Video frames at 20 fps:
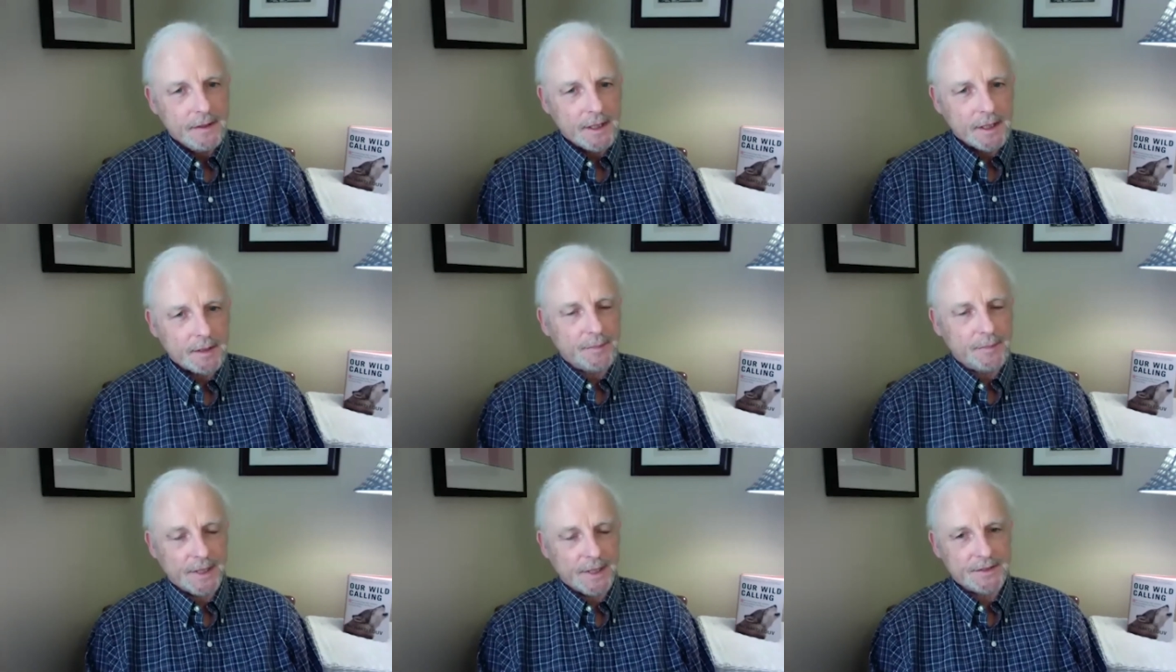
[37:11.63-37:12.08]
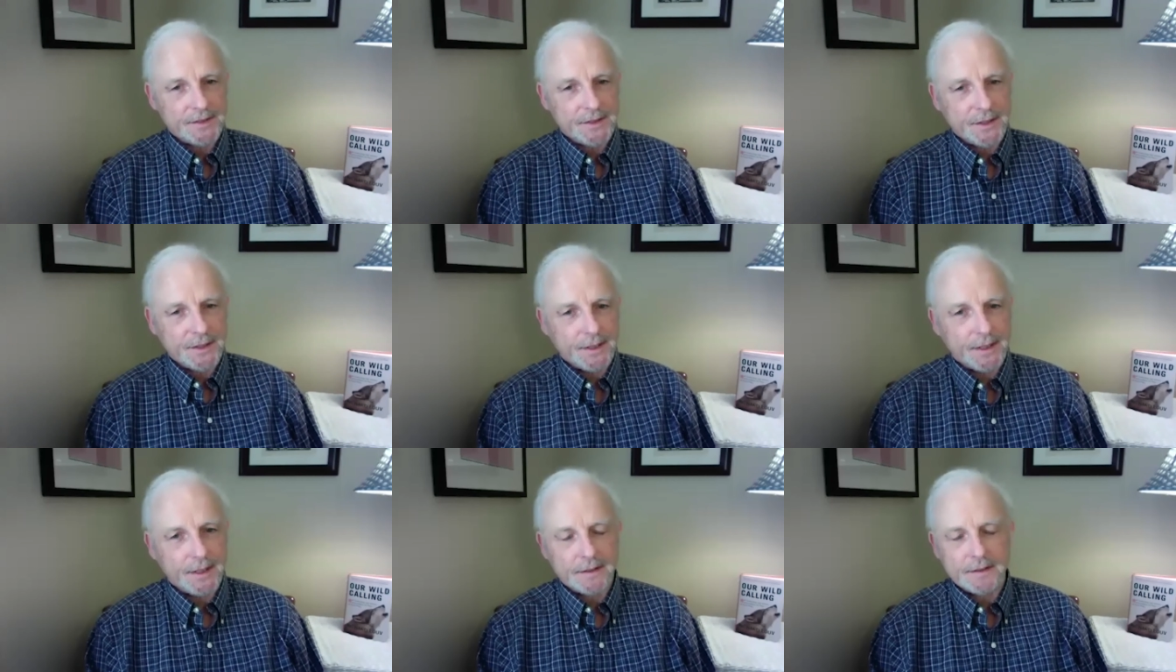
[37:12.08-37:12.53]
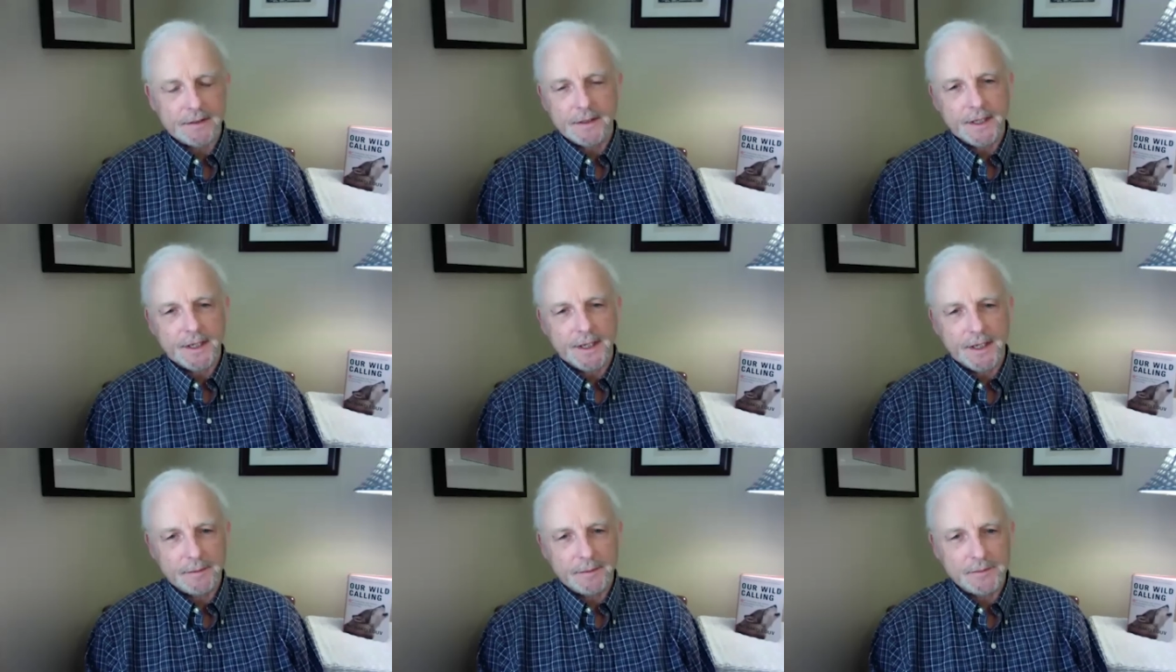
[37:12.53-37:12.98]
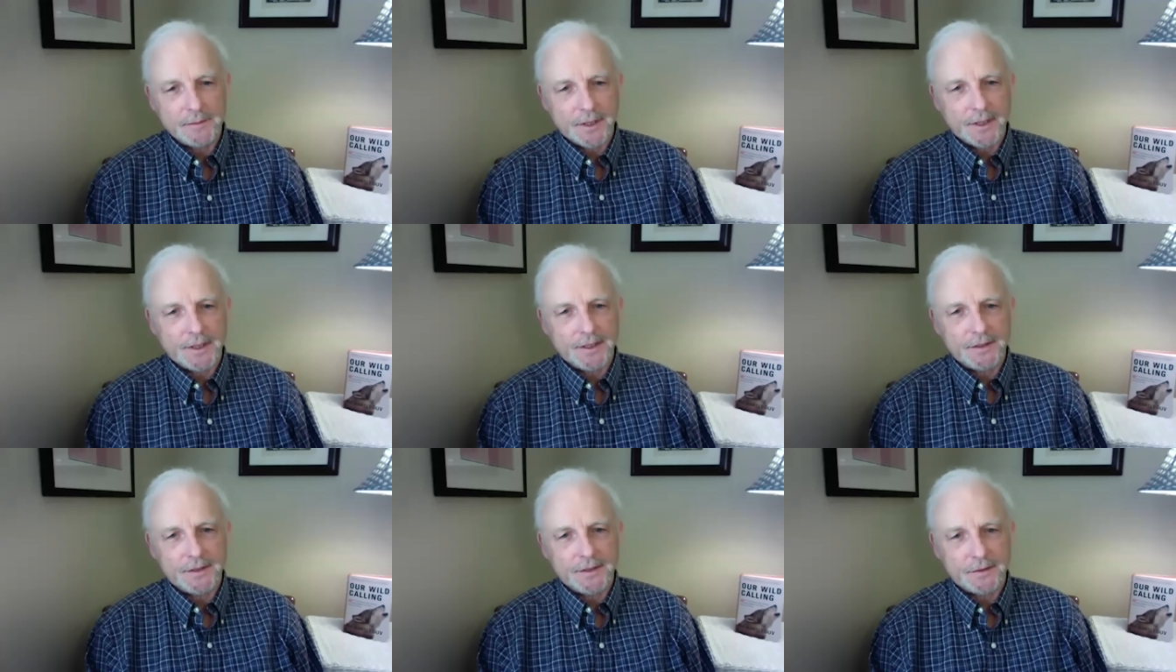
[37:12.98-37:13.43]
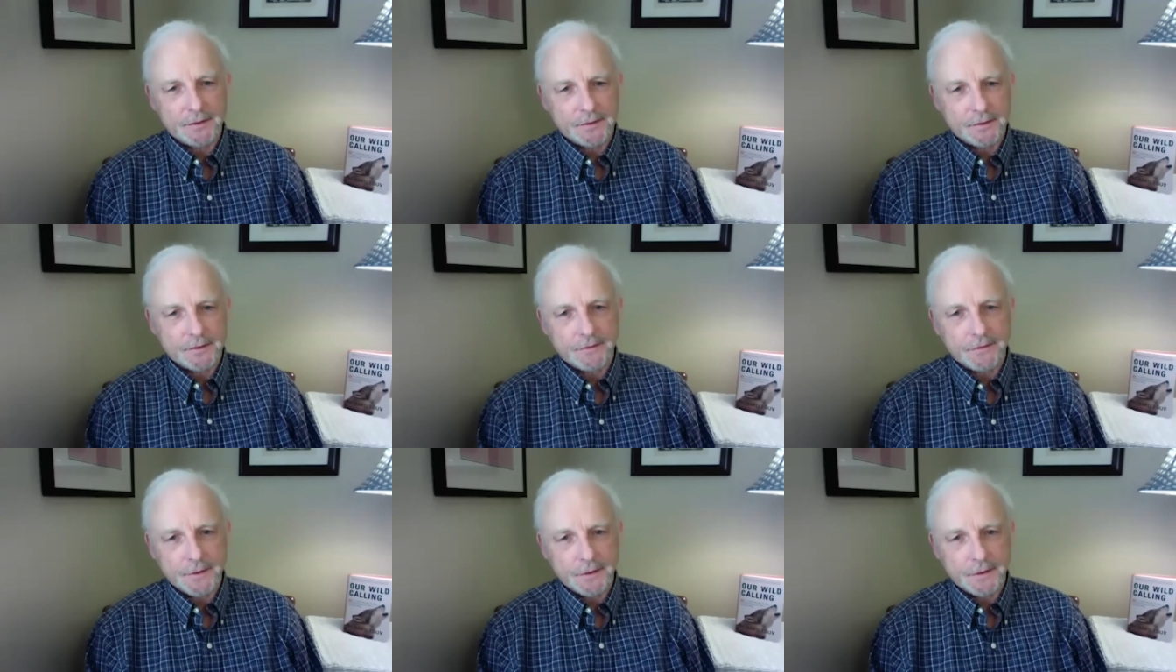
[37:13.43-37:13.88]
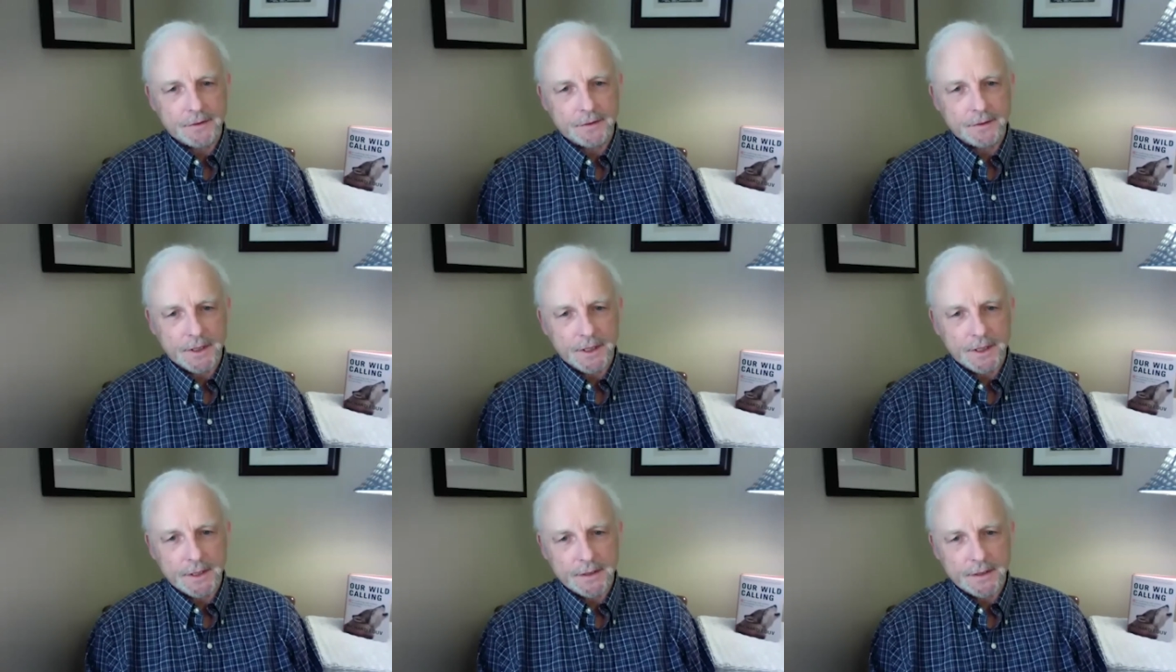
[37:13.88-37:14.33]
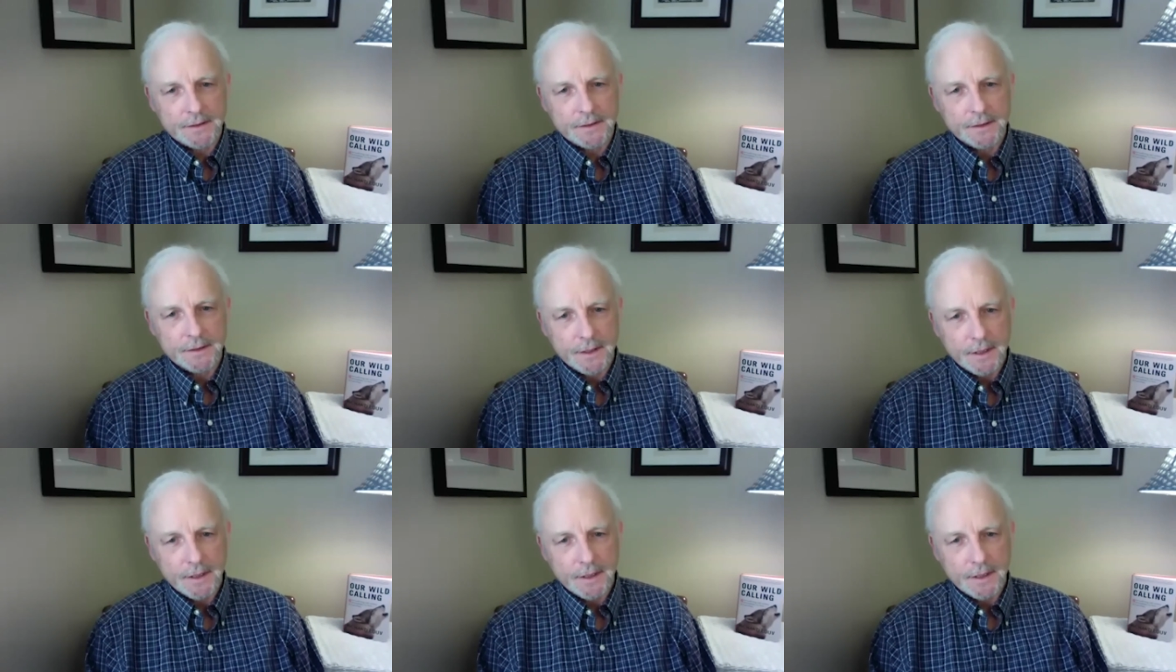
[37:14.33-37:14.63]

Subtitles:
At best, the Hunger Games, at least there's a few trees.